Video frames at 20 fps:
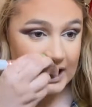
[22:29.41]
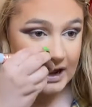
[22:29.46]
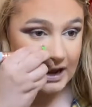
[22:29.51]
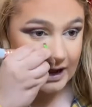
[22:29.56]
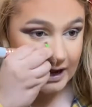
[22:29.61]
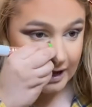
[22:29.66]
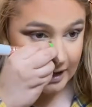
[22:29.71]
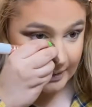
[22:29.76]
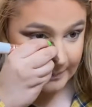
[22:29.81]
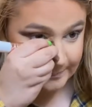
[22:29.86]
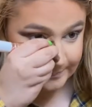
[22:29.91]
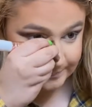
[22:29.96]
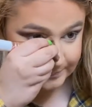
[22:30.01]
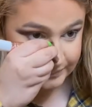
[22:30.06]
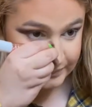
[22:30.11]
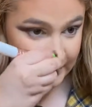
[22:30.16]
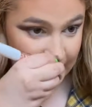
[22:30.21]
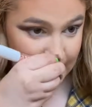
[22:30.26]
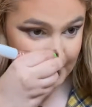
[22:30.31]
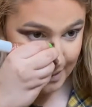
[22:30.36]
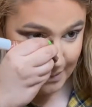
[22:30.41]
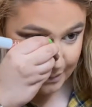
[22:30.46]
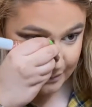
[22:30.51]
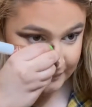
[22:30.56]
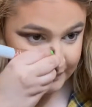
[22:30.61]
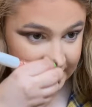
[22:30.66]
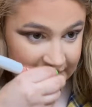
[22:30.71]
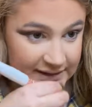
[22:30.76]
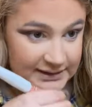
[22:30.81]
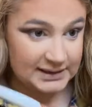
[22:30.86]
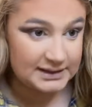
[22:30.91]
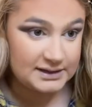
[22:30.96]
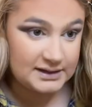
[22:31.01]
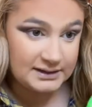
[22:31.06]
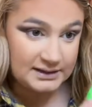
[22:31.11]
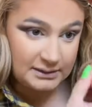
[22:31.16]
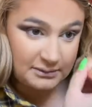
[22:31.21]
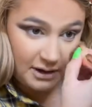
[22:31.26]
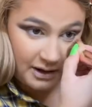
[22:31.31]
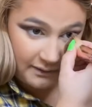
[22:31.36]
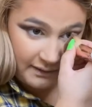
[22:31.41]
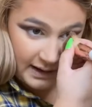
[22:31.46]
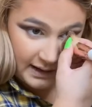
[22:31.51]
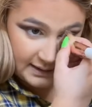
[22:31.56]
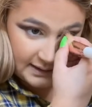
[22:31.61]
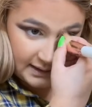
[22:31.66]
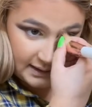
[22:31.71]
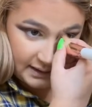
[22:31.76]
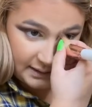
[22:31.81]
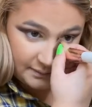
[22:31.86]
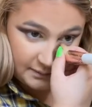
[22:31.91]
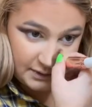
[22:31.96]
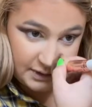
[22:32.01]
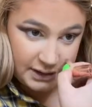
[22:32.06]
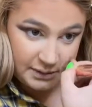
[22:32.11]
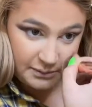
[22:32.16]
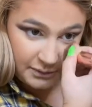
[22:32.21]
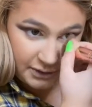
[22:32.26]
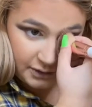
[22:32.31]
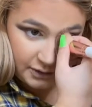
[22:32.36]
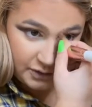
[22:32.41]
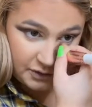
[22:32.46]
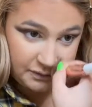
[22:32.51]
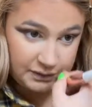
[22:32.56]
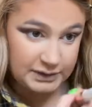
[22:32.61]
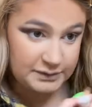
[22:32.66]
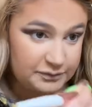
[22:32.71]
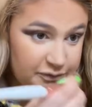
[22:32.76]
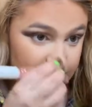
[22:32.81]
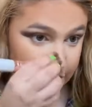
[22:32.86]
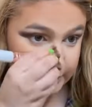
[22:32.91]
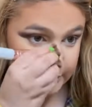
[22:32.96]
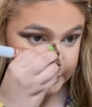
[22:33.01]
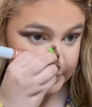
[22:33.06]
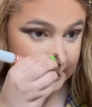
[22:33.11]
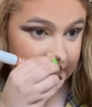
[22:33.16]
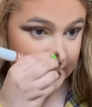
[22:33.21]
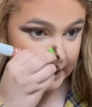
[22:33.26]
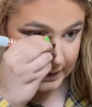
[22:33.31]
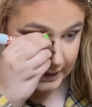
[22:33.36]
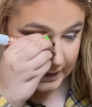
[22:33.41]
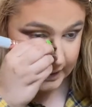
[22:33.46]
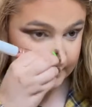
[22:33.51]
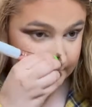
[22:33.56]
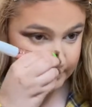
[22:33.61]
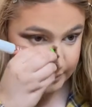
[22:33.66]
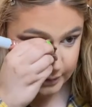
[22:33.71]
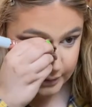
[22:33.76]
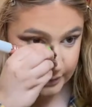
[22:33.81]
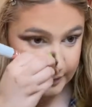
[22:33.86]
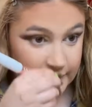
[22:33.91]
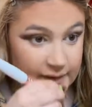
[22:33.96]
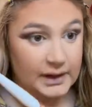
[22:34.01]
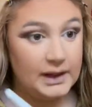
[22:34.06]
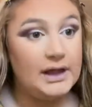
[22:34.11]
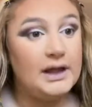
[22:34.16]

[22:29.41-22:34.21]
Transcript: Um, my mum thinks it's because I'm harassing them too much, which probably I am, but...